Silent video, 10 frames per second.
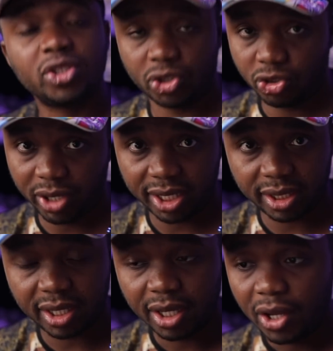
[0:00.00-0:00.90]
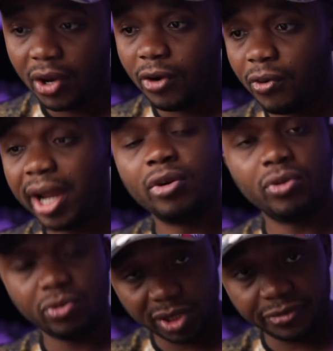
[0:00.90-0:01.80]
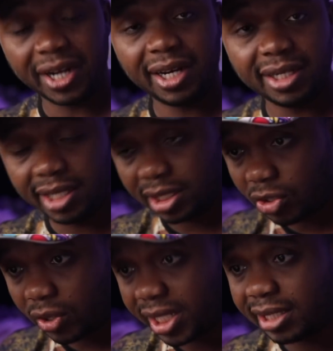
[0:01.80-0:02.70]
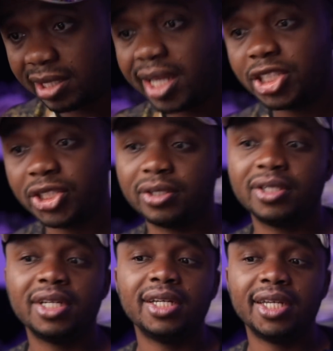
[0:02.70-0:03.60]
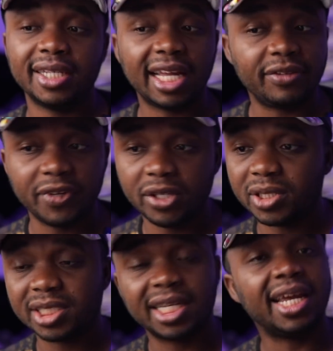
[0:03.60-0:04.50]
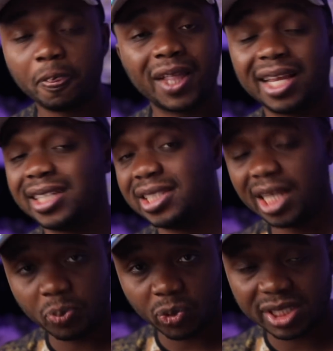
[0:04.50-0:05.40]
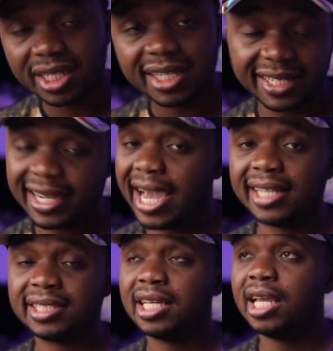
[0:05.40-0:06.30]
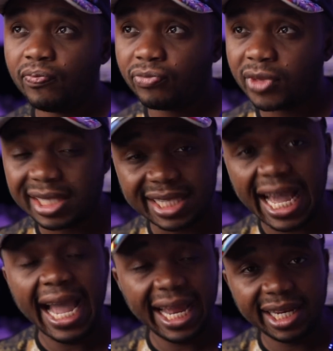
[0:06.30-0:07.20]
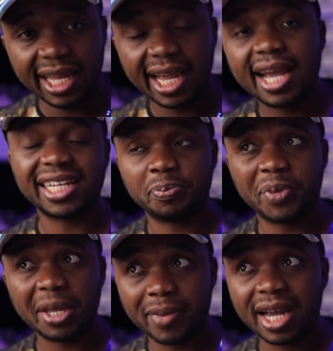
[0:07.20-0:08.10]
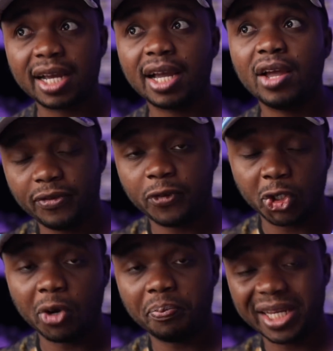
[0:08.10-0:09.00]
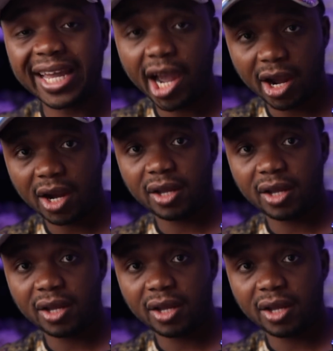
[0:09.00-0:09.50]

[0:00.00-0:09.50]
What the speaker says: to trend, right? She finally did, got the attention. In that video, she said that she slept with the guy's dad as a payback for dumping her.